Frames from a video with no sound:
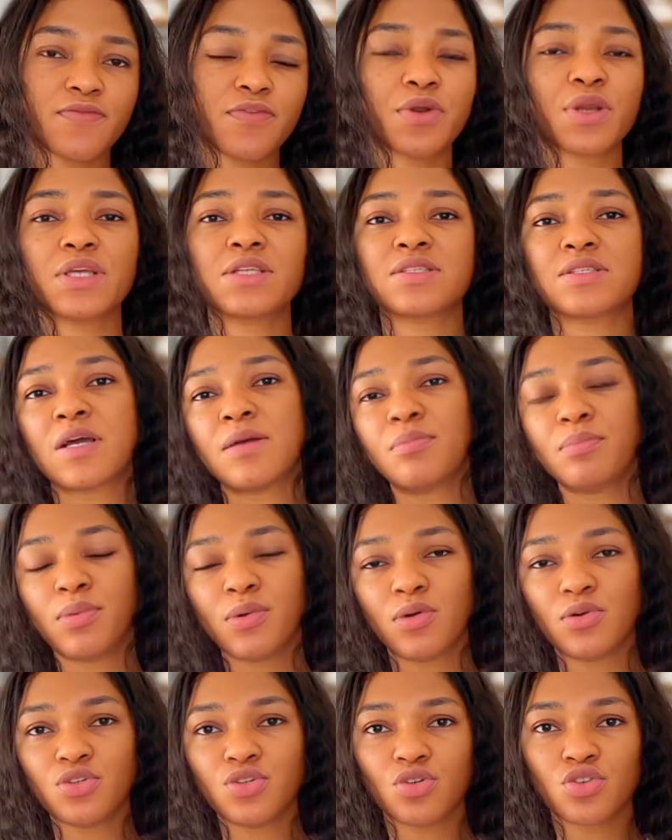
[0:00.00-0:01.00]
For
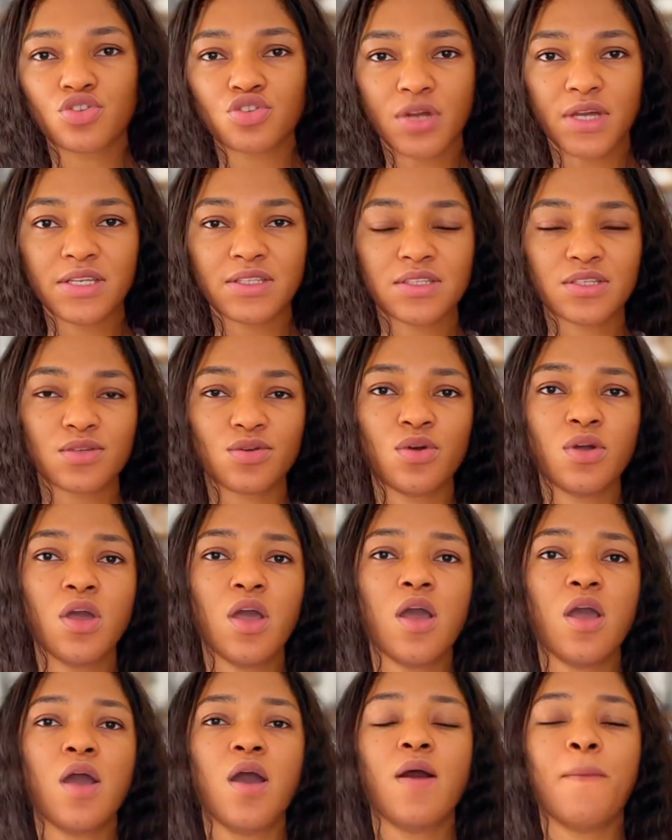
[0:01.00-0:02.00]
example, you're trying to
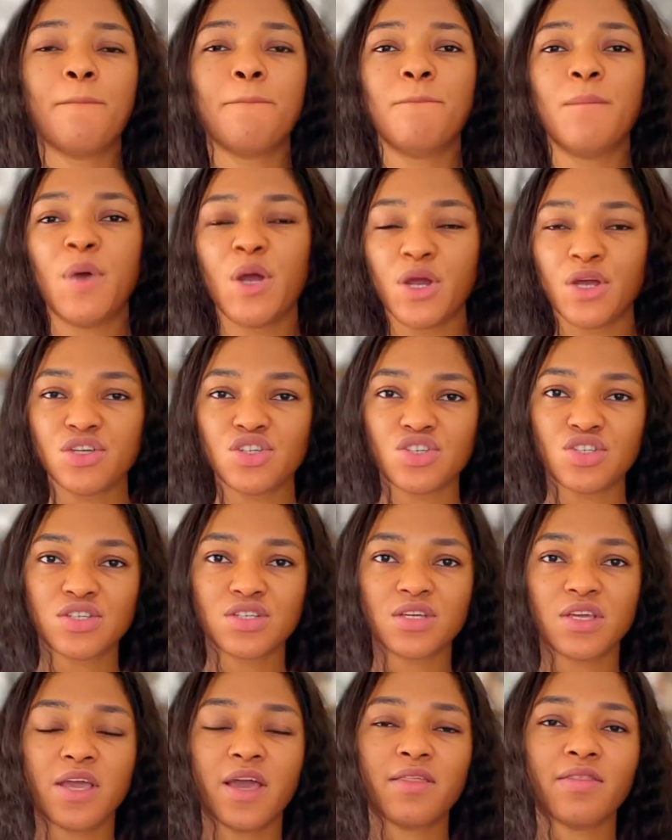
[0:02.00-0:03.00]
merge
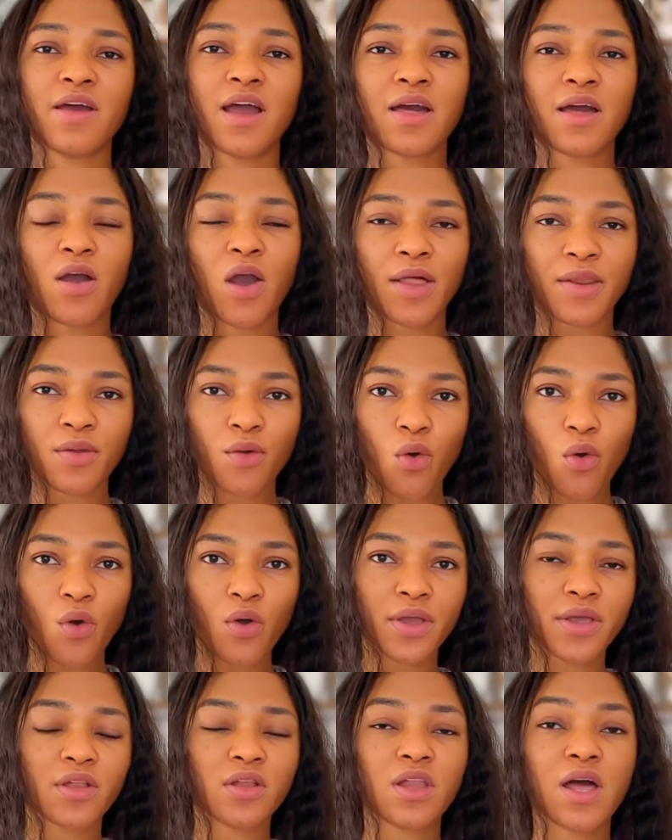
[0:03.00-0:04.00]
together an
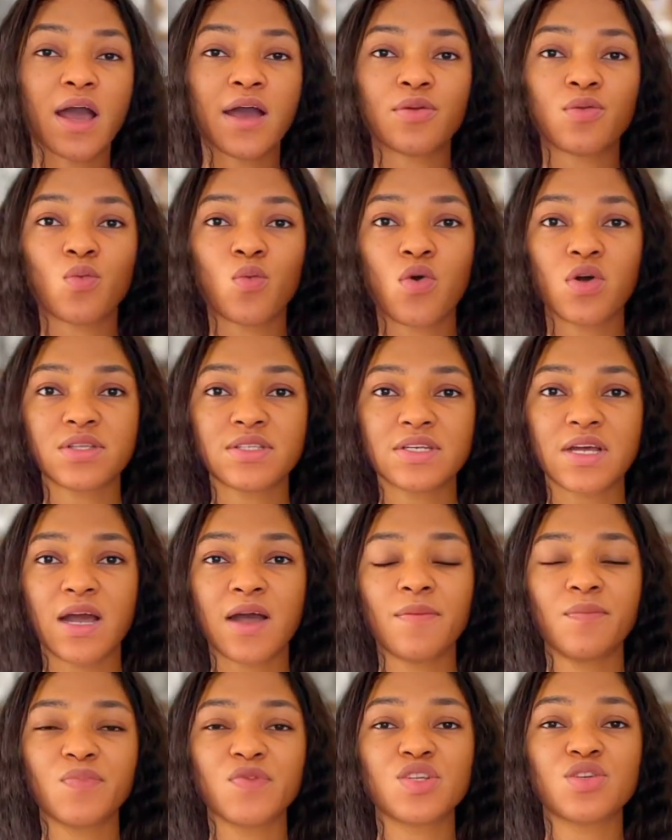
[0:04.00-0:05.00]
oil and
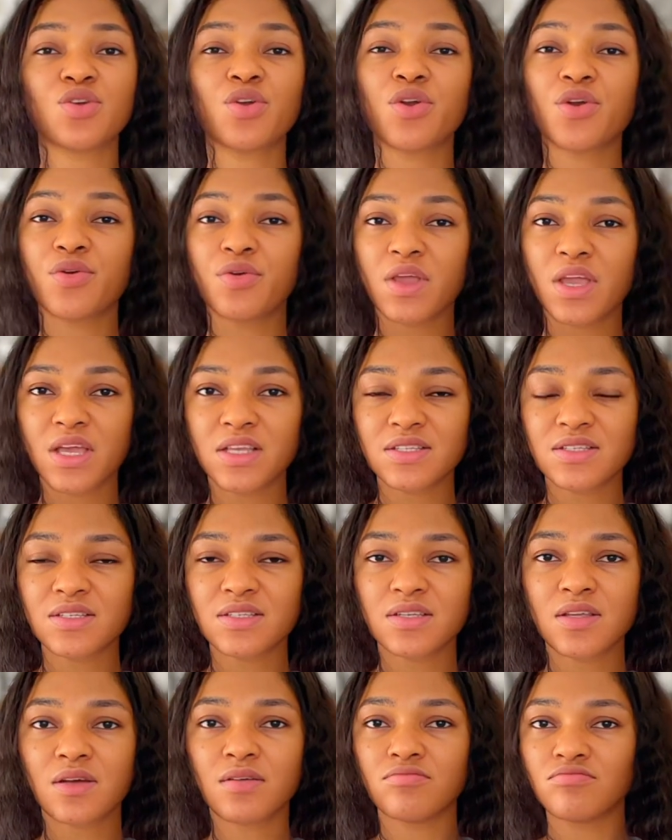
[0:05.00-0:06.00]
water to create,
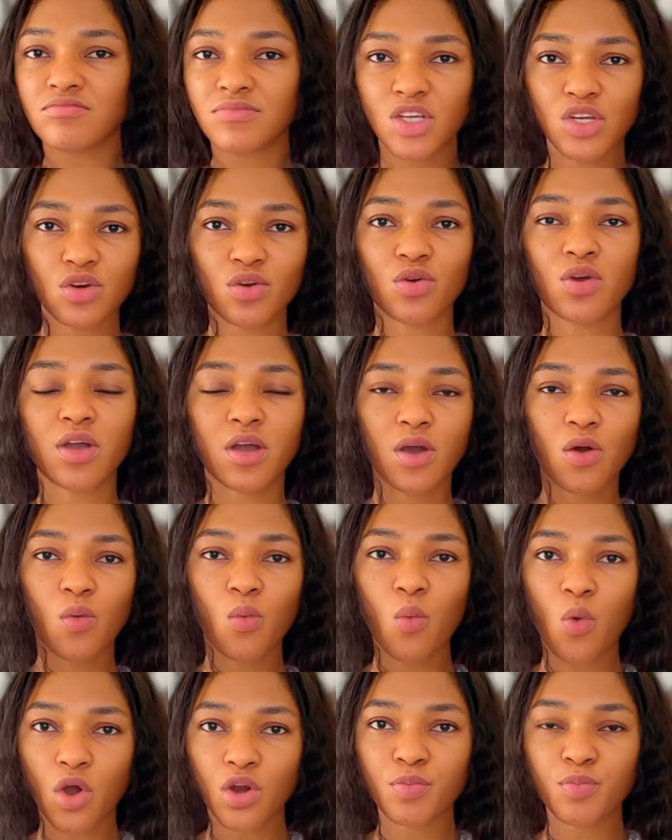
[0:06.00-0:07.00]

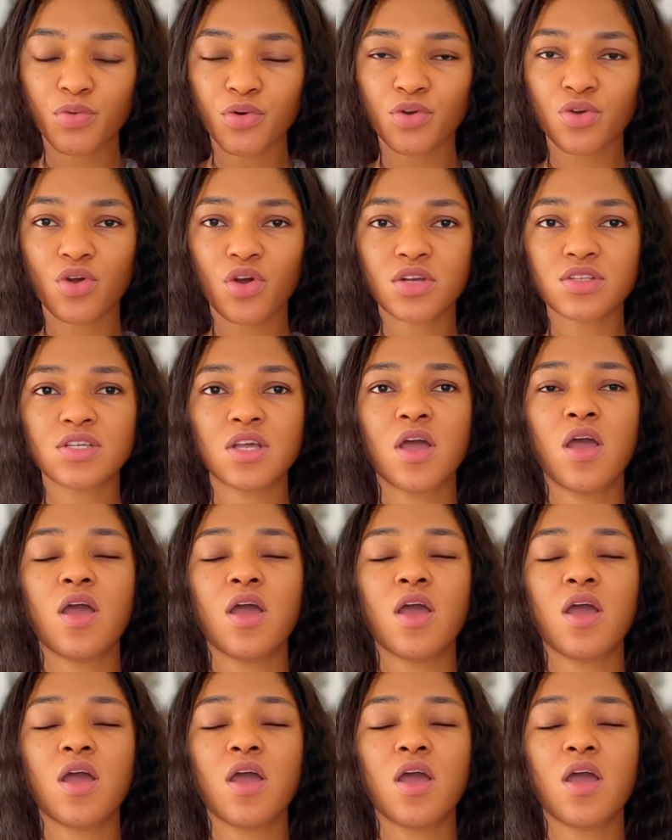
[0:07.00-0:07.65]
one product.